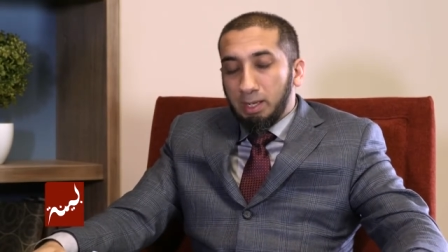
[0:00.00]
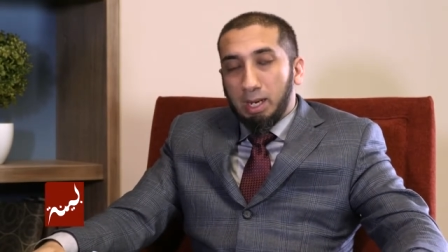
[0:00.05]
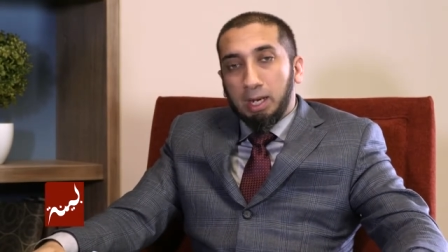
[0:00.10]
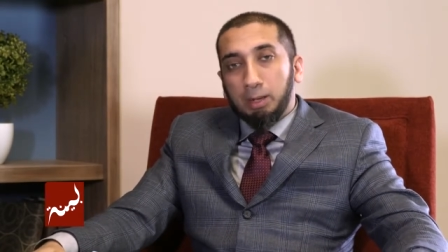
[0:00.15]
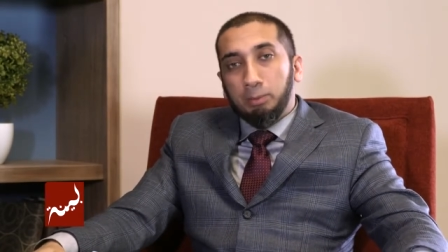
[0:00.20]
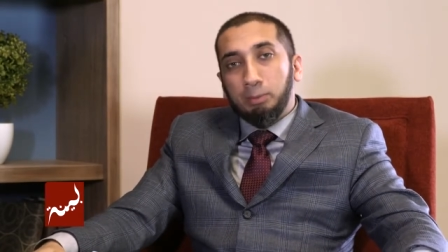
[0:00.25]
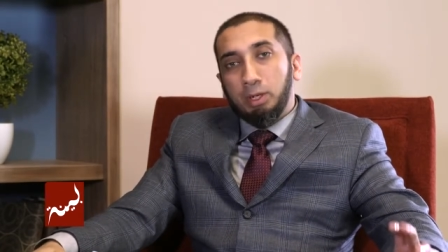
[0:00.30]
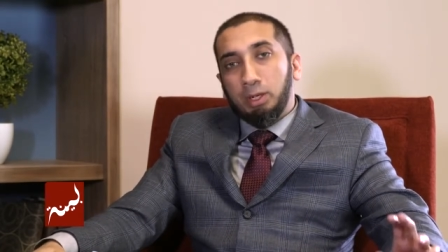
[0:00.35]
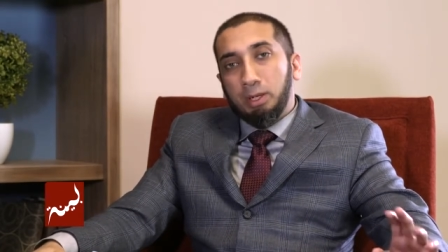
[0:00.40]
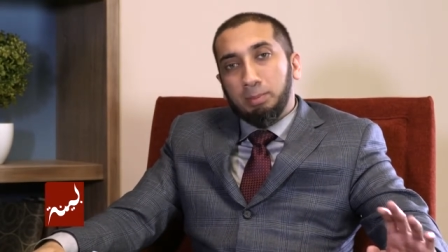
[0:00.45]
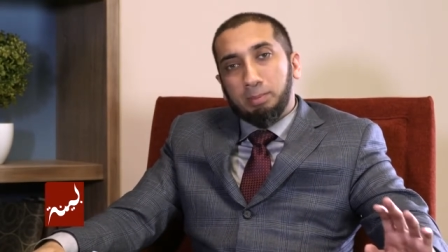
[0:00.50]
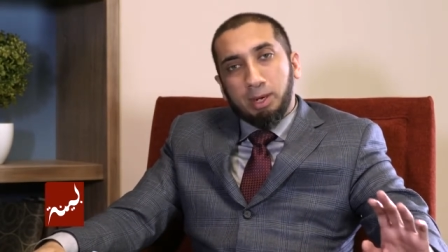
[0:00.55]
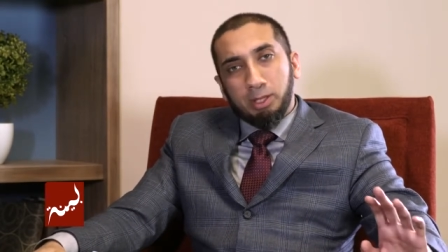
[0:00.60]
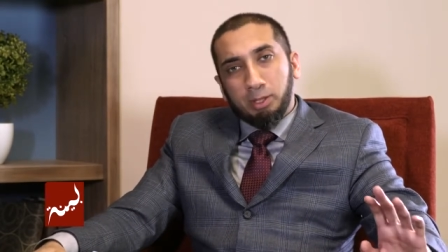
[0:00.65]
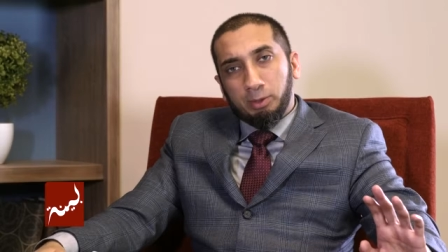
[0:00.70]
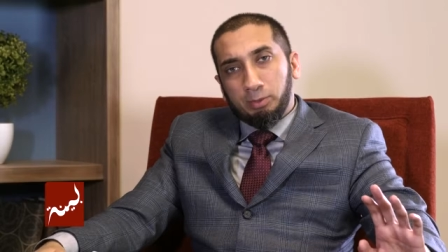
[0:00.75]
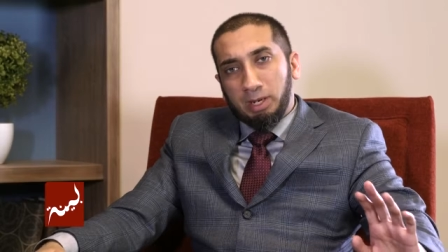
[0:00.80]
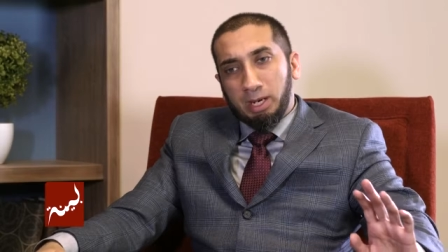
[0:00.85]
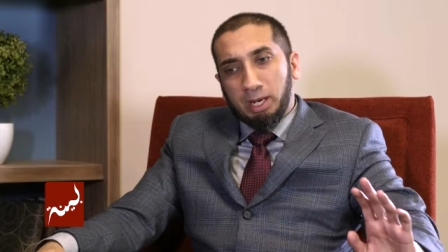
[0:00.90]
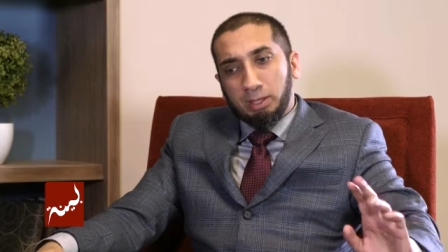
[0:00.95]
And we, by
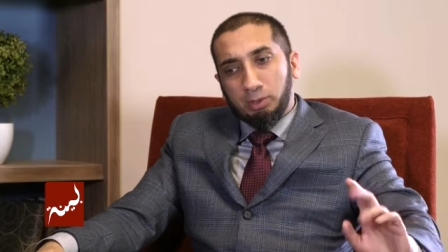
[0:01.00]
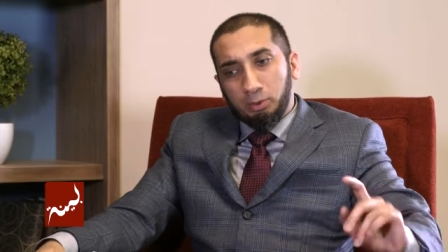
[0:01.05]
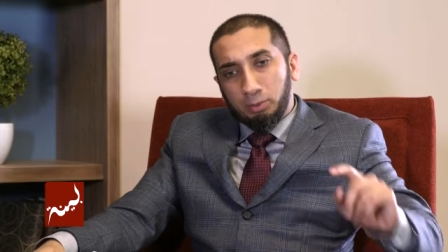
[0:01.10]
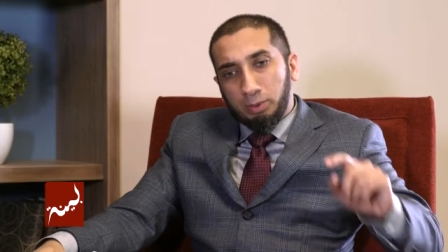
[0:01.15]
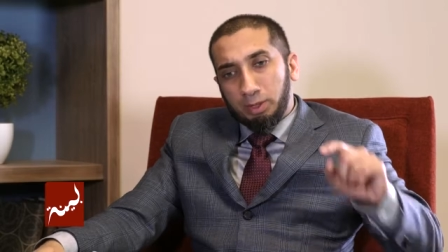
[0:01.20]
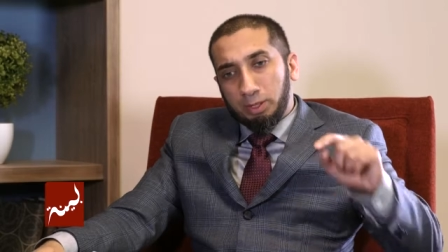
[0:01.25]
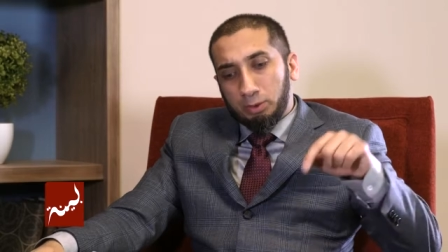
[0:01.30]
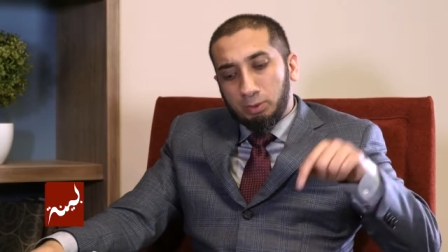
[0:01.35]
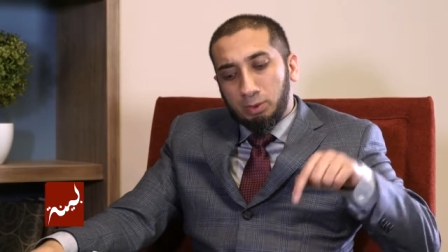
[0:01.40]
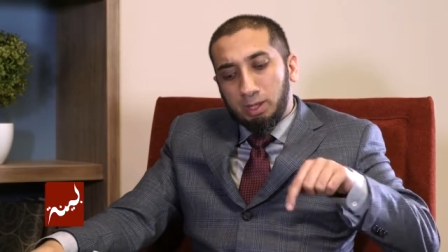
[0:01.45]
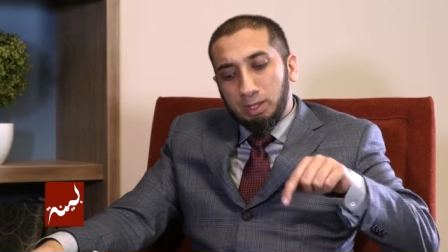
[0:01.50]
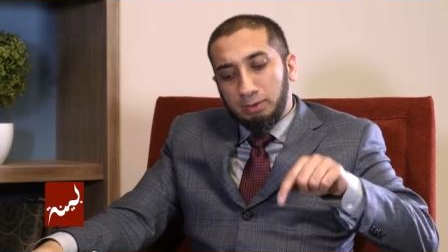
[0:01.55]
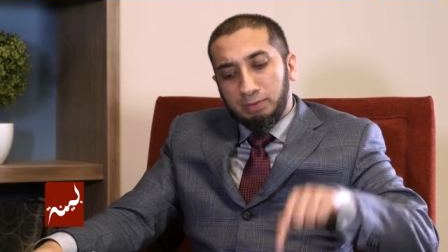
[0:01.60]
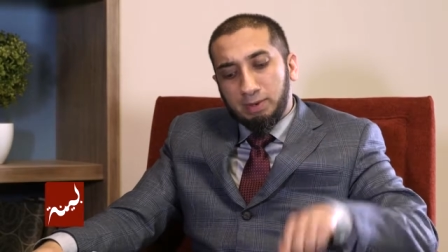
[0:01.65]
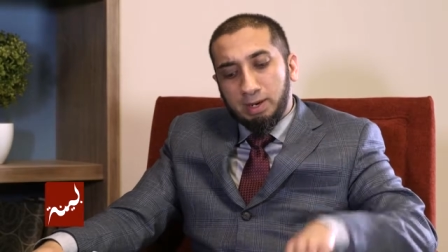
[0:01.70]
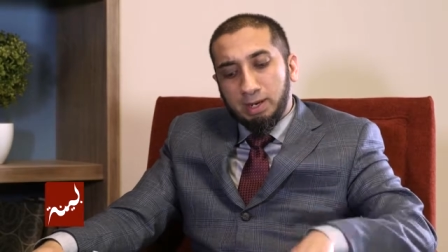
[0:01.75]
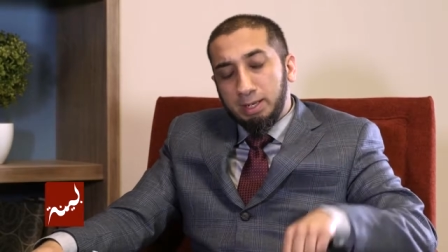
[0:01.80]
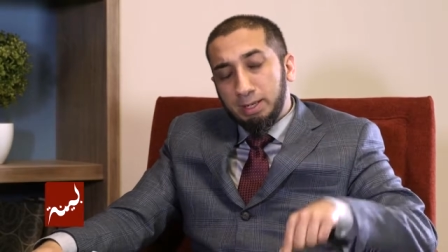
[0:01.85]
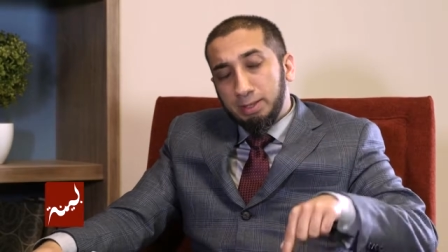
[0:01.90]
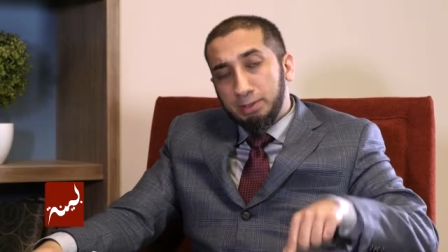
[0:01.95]
the way, I do want to
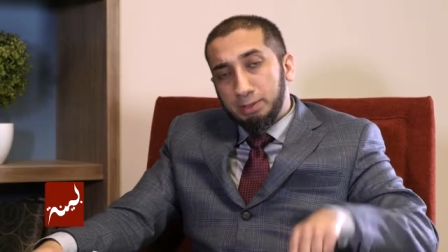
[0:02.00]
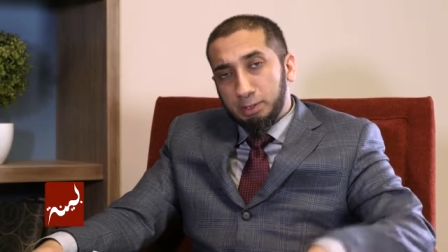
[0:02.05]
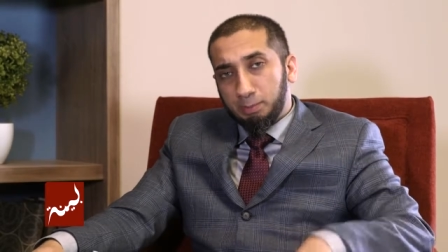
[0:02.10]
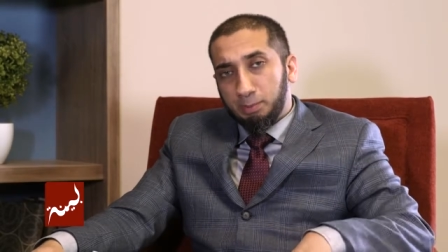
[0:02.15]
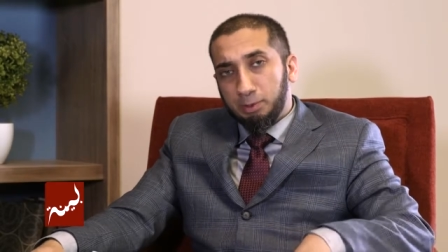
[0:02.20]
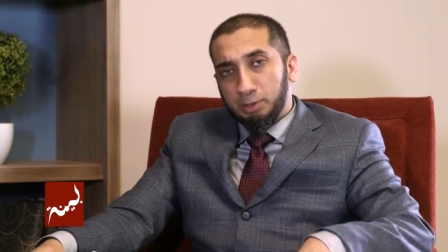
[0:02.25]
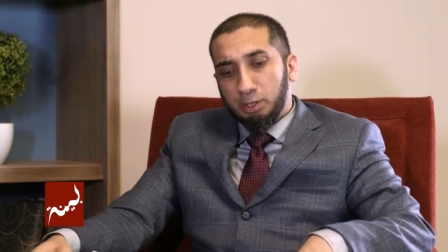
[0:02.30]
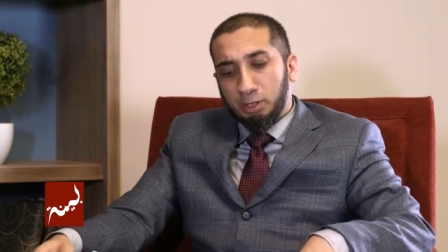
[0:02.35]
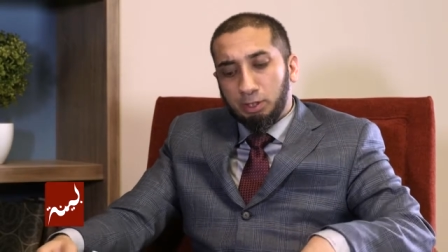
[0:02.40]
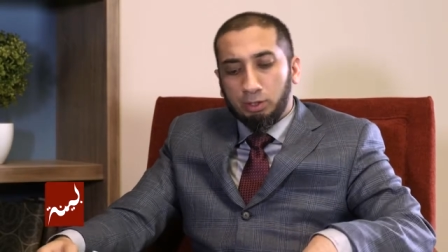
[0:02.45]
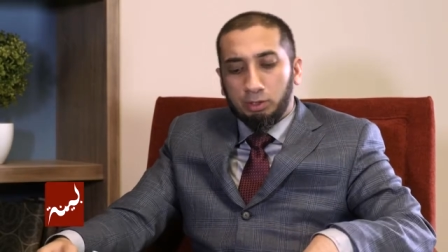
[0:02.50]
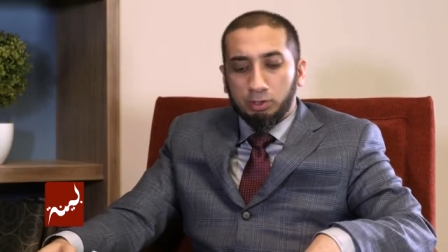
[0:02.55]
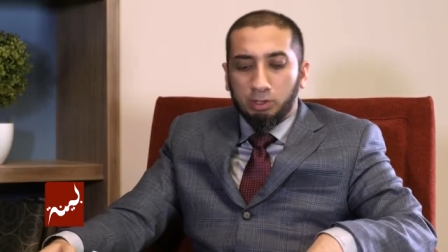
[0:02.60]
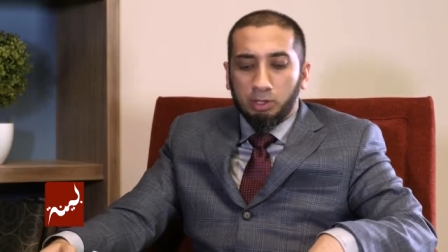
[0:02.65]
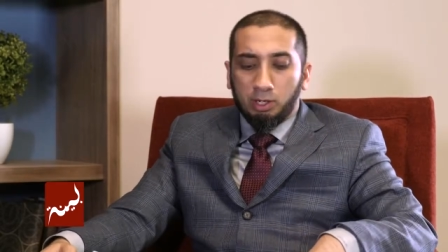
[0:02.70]
qualify in this particular